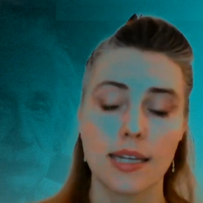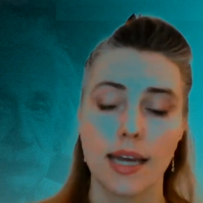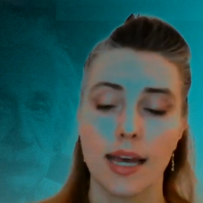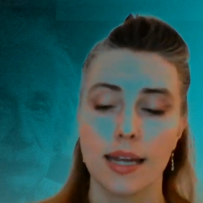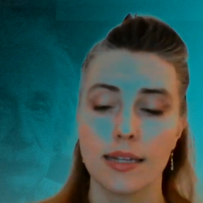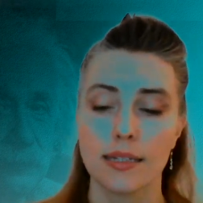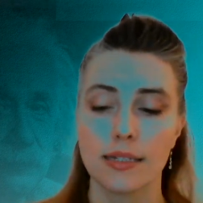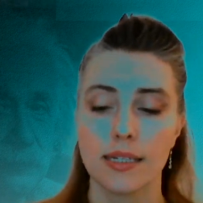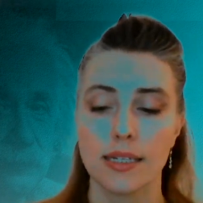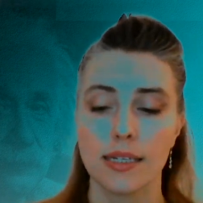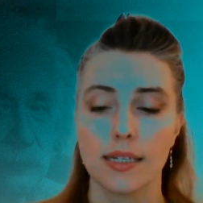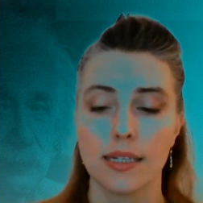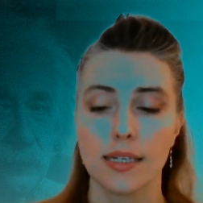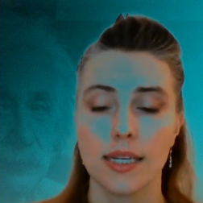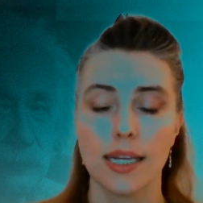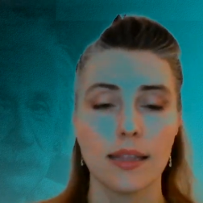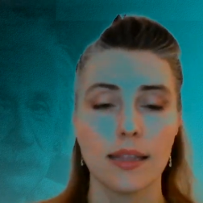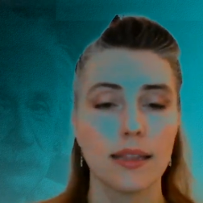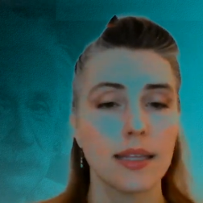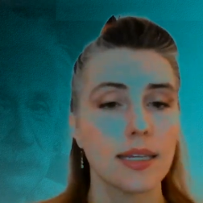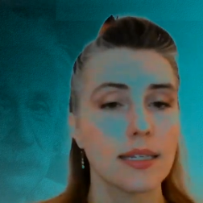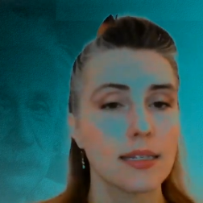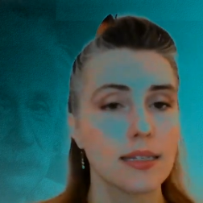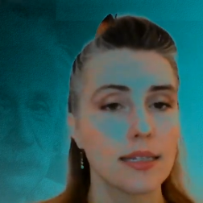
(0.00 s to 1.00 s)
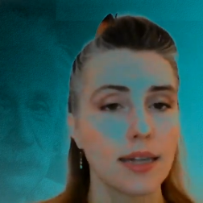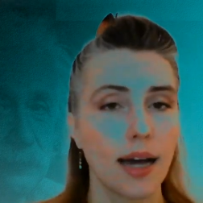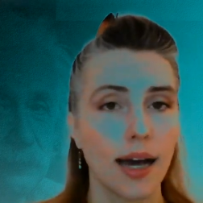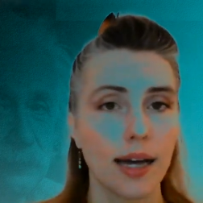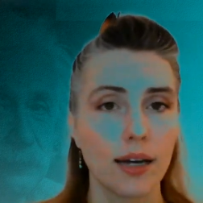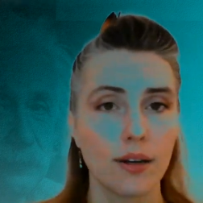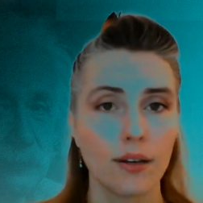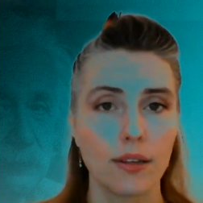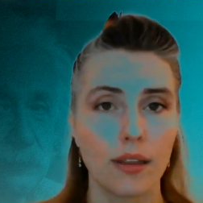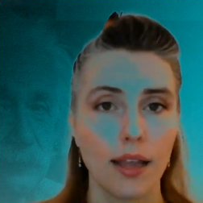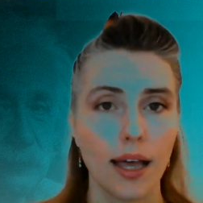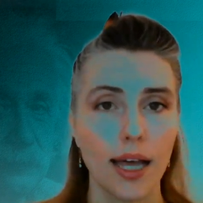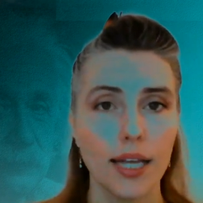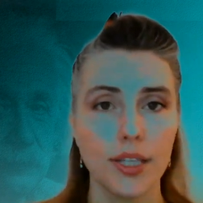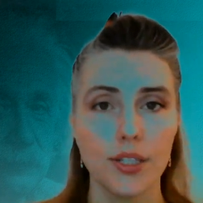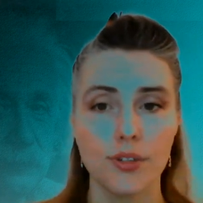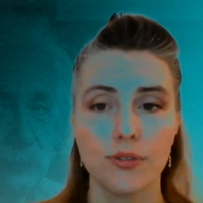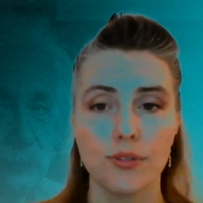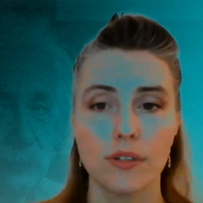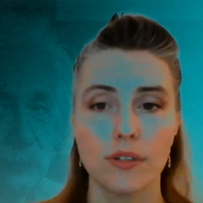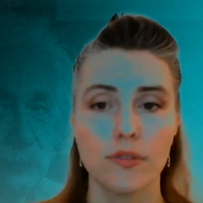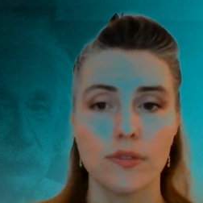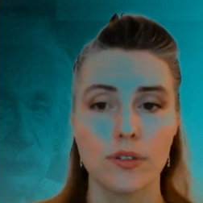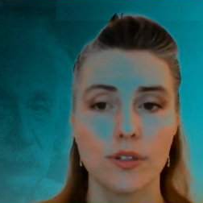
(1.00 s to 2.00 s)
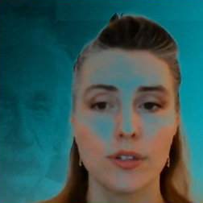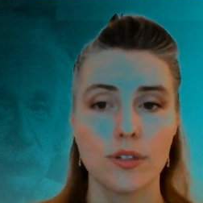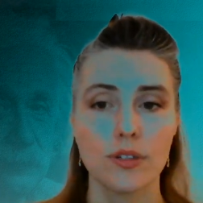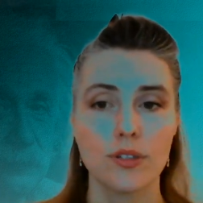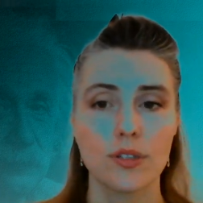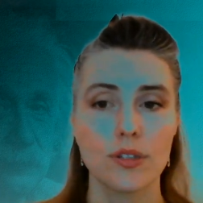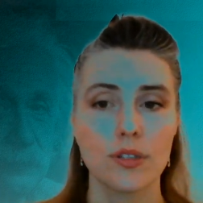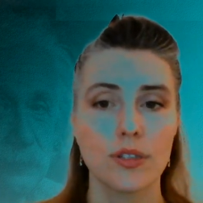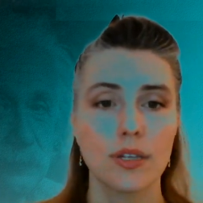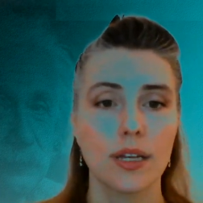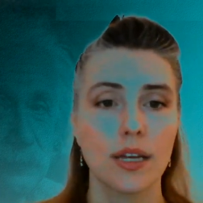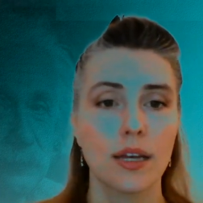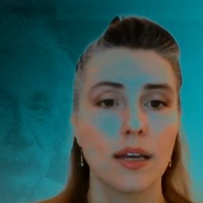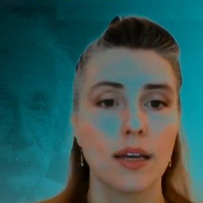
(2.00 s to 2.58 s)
And in this tired light universe,